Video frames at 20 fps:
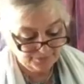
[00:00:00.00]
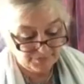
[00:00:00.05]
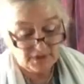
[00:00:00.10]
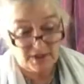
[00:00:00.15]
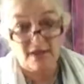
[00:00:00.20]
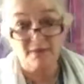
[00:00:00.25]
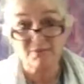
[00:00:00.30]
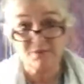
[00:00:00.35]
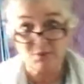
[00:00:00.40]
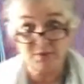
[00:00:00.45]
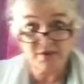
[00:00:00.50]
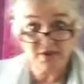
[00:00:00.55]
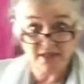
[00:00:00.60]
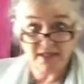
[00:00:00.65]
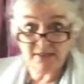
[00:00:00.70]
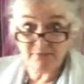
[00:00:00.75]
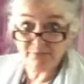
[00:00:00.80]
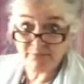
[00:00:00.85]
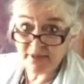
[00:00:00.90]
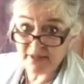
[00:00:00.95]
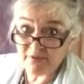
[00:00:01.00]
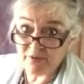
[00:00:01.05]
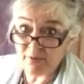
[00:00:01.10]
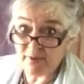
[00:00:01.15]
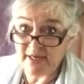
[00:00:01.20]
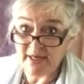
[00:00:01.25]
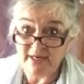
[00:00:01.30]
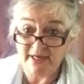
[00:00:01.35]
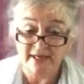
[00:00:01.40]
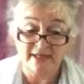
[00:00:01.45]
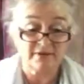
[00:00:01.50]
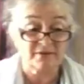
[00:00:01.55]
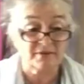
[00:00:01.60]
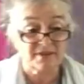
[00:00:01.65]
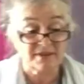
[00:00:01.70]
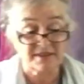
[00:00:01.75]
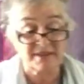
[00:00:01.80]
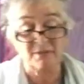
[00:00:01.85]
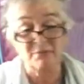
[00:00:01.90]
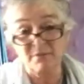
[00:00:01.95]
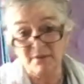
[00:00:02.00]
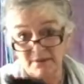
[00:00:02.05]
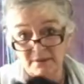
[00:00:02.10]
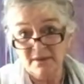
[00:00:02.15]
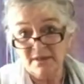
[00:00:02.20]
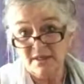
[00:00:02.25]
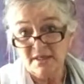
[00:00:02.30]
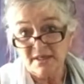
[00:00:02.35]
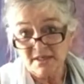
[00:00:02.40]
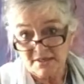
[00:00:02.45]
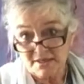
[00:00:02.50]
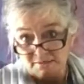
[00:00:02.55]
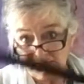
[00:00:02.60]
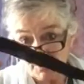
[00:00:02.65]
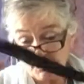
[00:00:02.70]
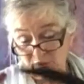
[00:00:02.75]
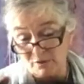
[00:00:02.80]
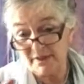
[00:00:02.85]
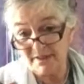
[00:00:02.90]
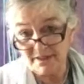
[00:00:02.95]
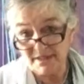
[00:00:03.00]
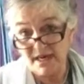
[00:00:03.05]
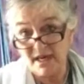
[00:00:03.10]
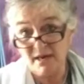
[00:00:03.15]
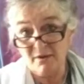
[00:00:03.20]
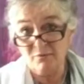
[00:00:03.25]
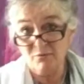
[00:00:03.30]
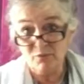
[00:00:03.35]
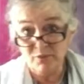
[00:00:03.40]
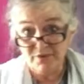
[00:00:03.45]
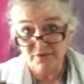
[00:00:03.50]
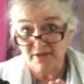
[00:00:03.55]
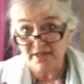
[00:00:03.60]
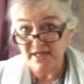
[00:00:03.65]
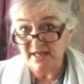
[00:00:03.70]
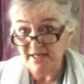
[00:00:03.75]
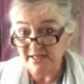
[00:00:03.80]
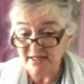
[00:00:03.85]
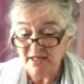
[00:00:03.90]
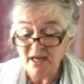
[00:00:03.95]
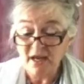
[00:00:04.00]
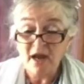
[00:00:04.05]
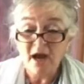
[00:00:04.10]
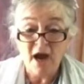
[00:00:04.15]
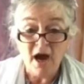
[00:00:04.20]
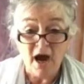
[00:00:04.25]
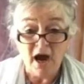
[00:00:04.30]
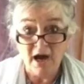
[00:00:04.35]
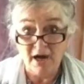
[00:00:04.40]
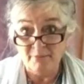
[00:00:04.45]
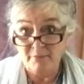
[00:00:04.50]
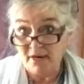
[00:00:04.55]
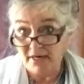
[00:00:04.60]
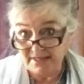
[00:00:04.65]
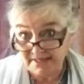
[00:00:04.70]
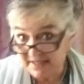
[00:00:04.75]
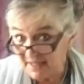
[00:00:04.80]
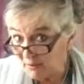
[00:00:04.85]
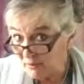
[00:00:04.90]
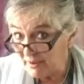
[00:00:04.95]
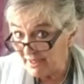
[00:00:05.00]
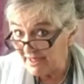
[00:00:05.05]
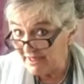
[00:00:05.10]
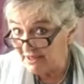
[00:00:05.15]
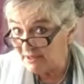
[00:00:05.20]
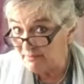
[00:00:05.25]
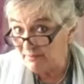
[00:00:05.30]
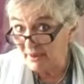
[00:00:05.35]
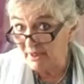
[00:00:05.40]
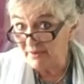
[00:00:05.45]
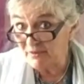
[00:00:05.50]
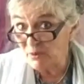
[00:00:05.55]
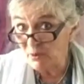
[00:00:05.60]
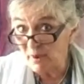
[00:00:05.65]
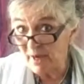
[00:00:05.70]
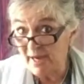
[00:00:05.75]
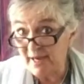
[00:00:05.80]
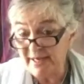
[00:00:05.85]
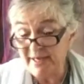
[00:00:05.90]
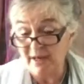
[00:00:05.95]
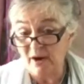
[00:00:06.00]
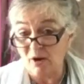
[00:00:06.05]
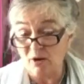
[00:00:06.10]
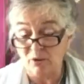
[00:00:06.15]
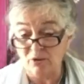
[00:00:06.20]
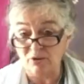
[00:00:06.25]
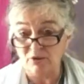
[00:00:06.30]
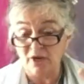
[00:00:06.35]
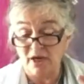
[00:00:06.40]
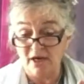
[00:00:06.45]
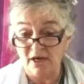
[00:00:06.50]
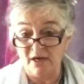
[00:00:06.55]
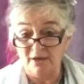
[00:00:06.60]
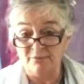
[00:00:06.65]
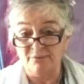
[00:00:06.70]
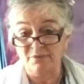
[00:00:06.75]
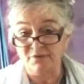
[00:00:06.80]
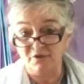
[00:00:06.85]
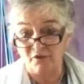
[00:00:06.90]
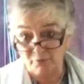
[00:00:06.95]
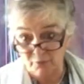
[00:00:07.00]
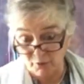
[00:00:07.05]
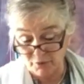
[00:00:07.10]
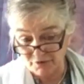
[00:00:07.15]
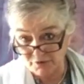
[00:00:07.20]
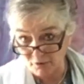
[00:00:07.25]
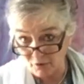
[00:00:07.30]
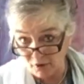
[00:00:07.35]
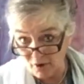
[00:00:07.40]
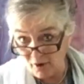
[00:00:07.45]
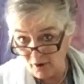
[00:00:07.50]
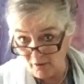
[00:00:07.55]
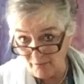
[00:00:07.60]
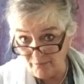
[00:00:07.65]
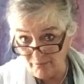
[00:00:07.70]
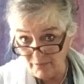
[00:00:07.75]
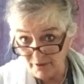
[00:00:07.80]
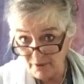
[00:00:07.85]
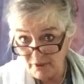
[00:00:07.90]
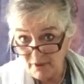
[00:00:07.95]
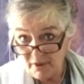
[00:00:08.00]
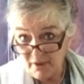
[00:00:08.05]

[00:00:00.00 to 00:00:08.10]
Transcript: it comes with a kit, by the way. I get some stockings come with a kit. I sell kits, by the way, on softpots.com.